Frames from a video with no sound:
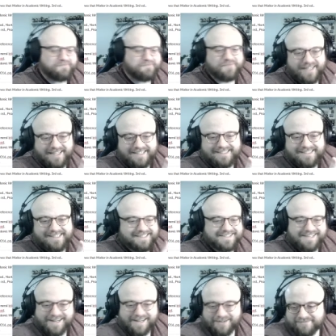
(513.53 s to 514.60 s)

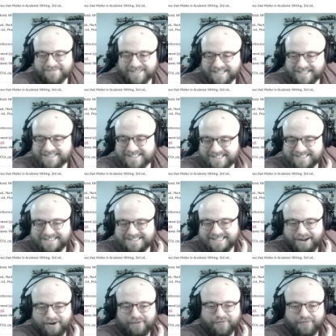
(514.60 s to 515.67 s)
it's
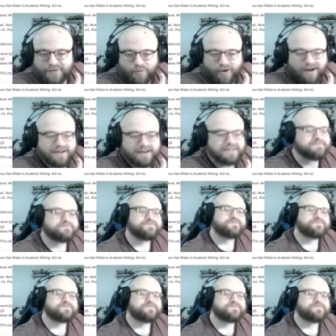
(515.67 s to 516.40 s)
there if you want it.